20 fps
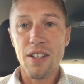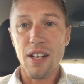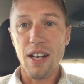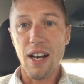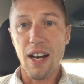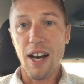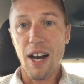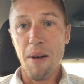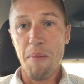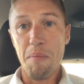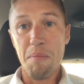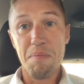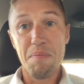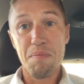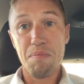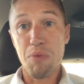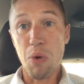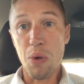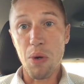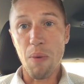
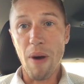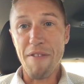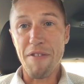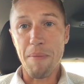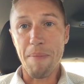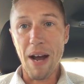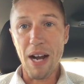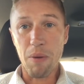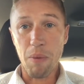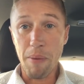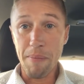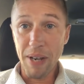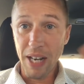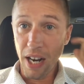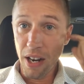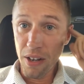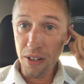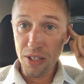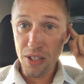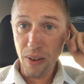Brought the weather back with me
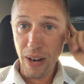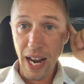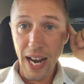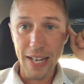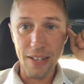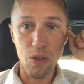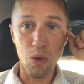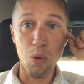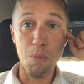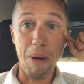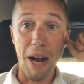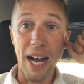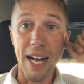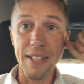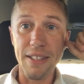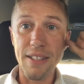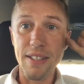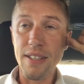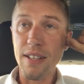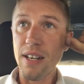though, so it ain't all
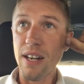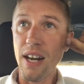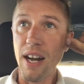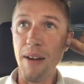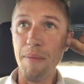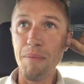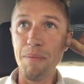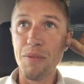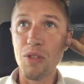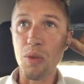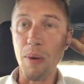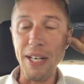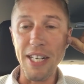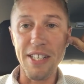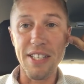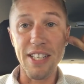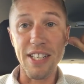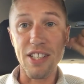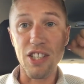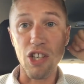bad.
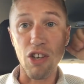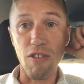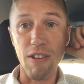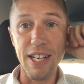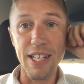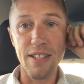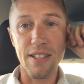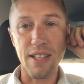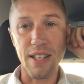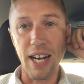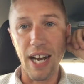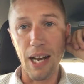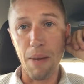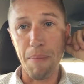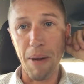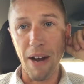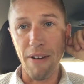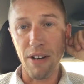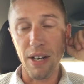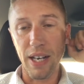26 degrees today
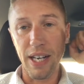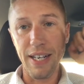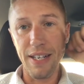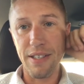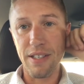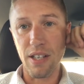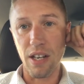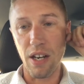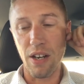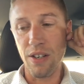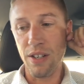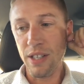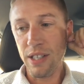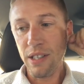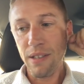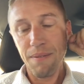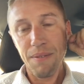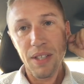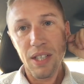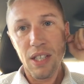apparently, so
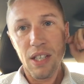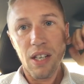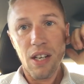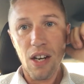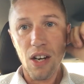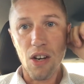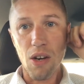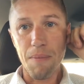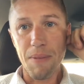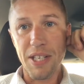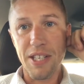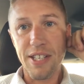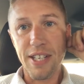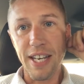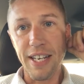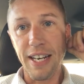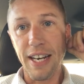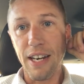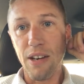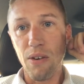I got my
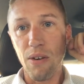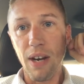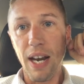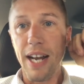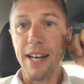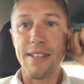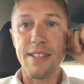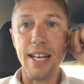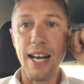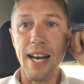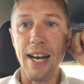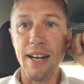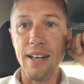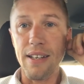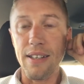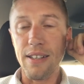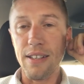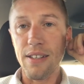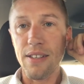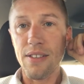skinny little legs
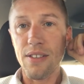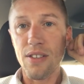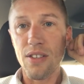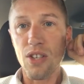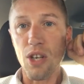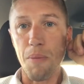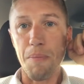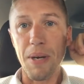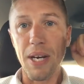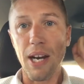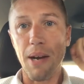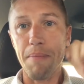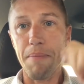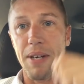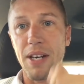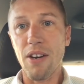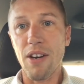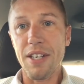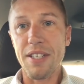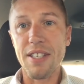out, topping up
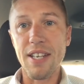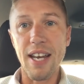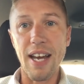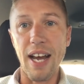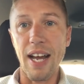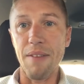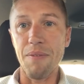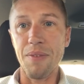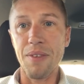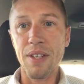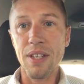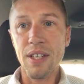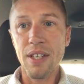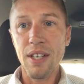my nice tan.